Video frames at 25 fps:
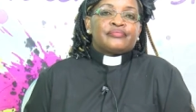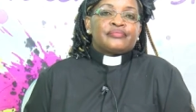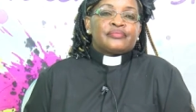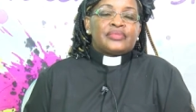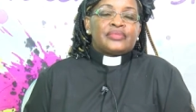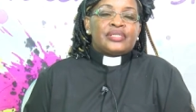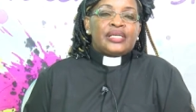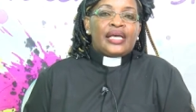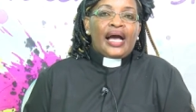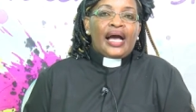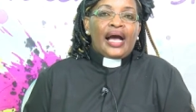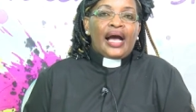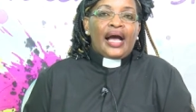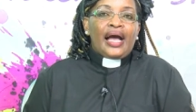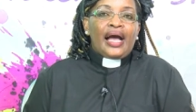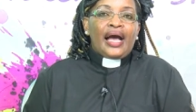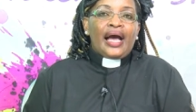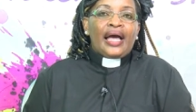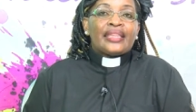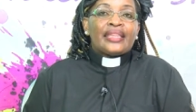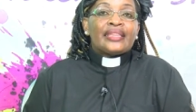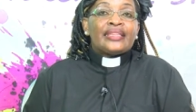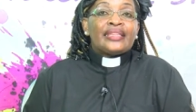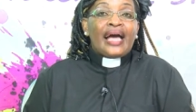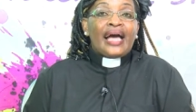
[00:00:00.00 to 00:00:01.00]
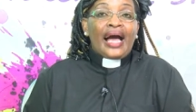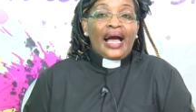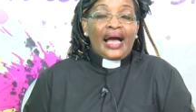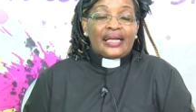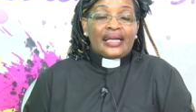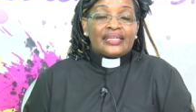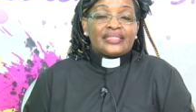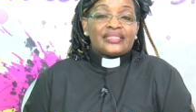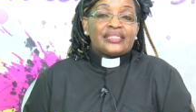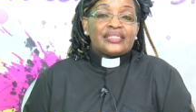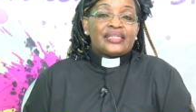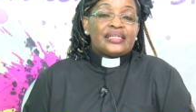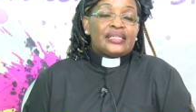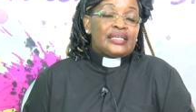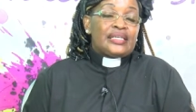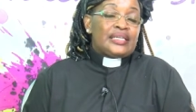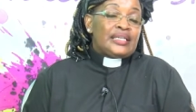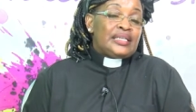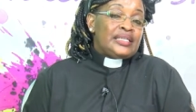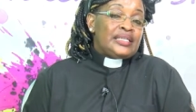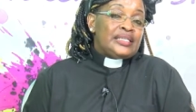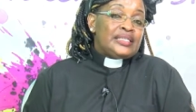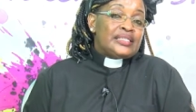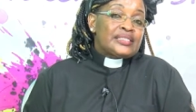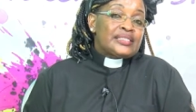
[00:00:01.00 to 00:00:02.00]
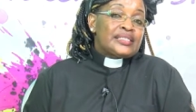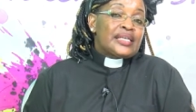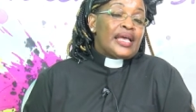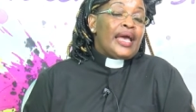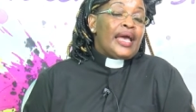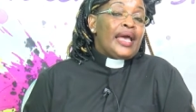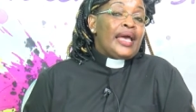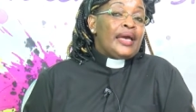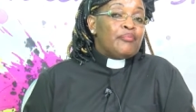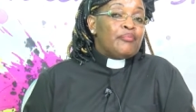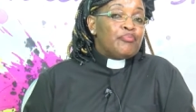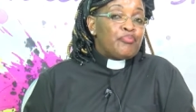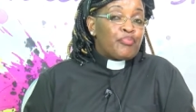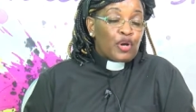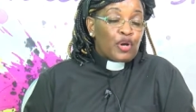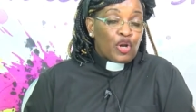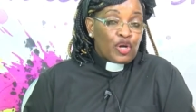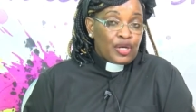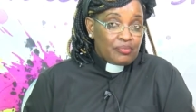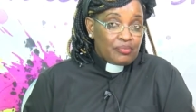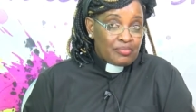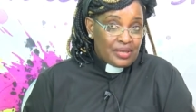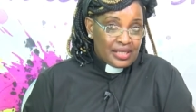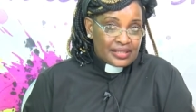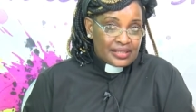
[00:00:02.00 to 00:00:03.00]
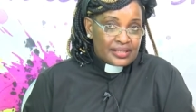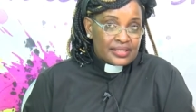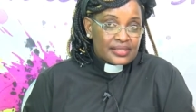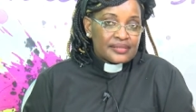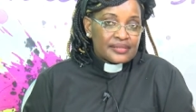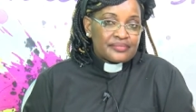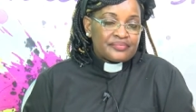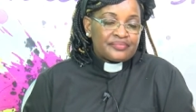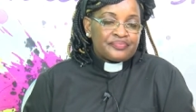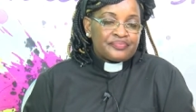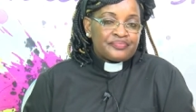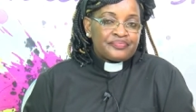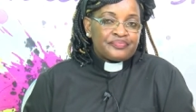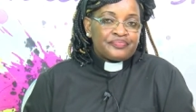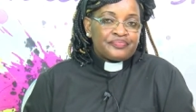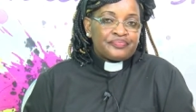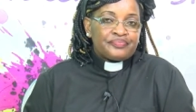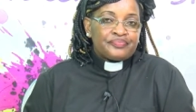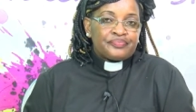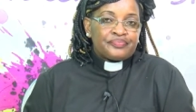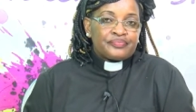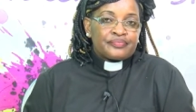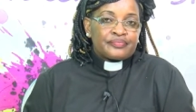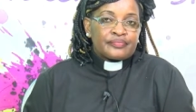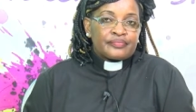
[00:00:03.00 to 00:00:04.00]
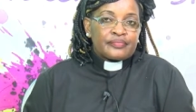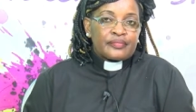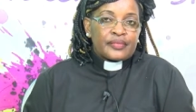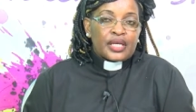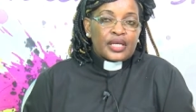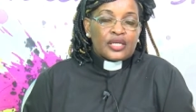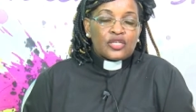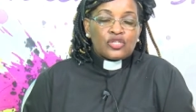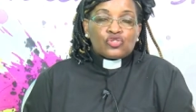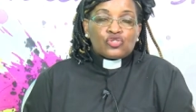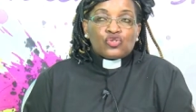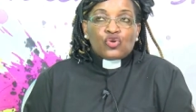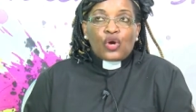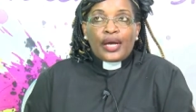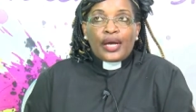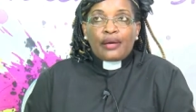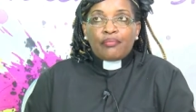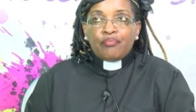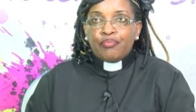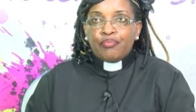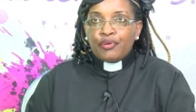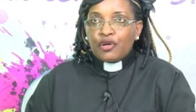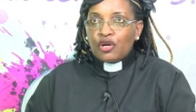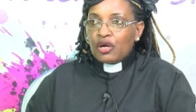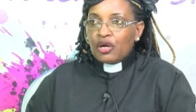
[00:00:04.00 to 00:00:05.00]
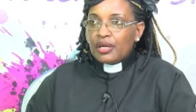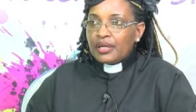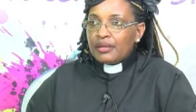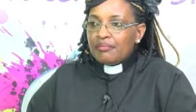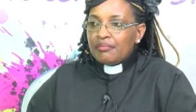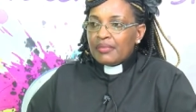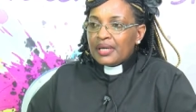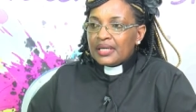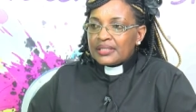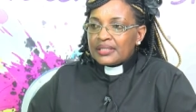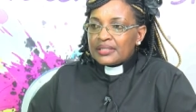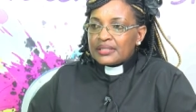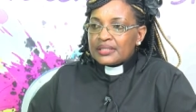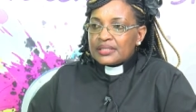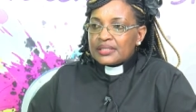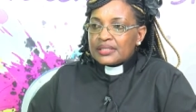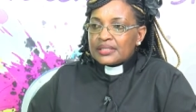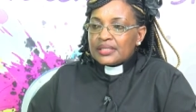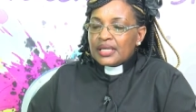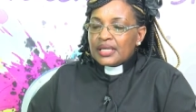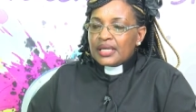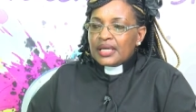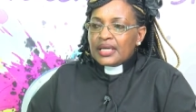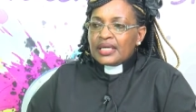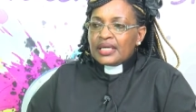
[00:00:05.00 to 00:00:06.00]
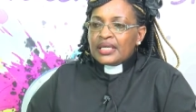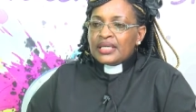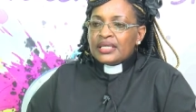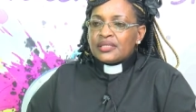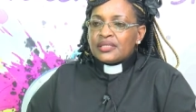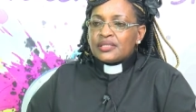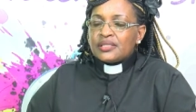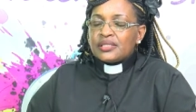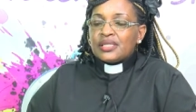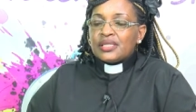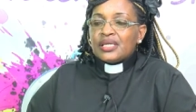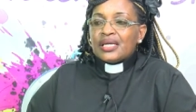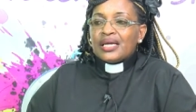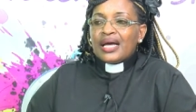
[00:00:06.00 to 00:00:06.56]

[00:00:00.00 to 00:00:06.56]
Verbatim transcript: Yeah? And that is employment. So employment is